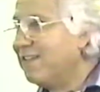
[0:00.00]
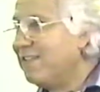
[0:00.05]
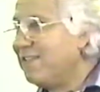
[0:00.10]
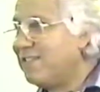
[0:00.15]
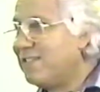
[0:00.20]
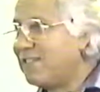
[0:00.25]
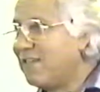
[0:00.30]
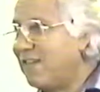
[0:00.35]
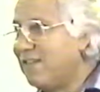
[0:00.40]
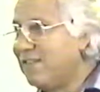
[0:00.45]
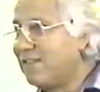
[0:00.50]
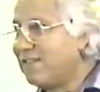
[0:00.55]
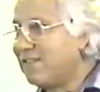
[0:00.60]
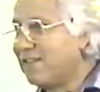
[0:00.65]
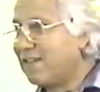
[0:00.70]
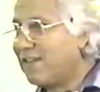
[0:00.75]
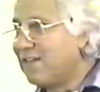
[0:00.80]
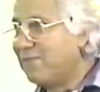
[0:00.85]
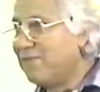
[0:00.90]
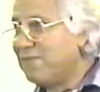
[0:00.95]
These sentences
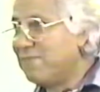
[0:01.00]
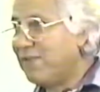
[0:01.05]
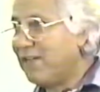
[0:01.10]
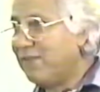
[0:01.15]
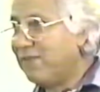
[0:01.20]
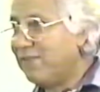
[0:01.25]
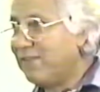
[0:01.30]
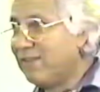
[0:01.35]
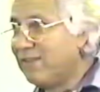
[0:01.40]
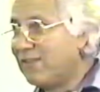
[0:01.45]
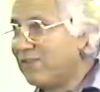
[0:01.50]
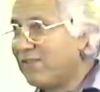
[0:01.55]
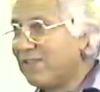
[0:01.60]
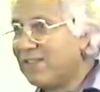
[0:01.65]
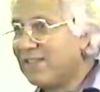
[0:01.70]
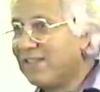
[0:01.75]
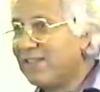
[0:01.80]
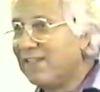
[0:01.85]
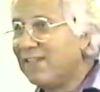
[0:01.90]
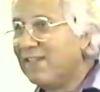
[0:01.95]
are coming by very
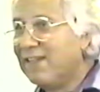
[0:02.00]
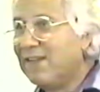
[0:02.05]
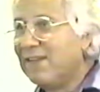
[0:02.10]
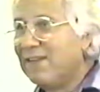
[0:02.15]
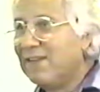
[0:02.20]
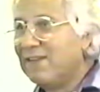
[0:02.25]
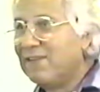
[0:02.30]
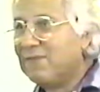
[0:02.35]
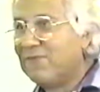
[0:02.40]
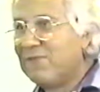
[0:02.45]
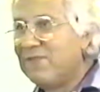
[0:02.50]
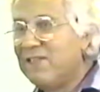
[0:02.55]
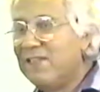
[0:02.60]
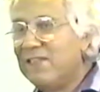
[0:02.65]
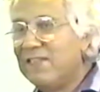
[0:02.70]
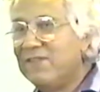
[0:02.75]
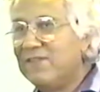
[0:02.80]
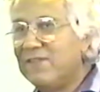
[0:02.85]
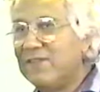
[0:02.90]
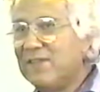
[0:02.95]
quickly. We
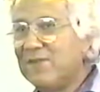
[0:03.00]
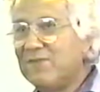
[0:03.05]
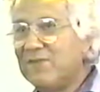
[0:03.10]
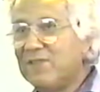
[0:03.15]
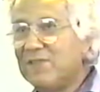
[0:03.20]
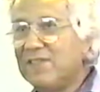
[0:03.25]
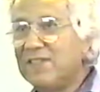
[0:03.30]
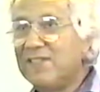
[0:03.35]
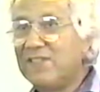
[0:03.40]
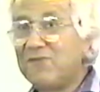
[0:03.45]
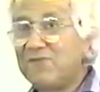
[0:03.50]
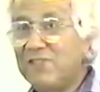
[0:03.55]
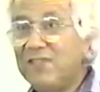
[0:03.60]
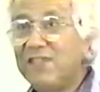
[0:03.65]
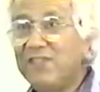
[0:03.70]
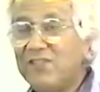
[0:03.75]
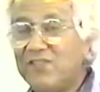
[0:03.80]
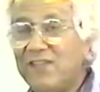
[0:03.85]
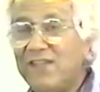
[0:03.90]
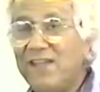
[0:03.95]
live in a world that's
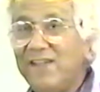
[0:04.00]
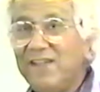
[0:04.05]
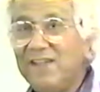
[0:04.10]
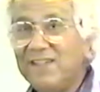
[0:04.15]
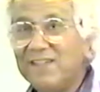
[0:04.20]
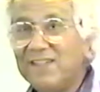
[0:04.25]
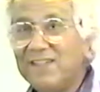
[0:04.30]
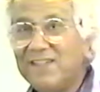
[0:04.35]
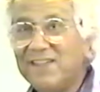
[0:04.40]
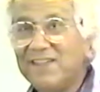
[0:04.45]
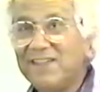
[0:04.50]
really changed.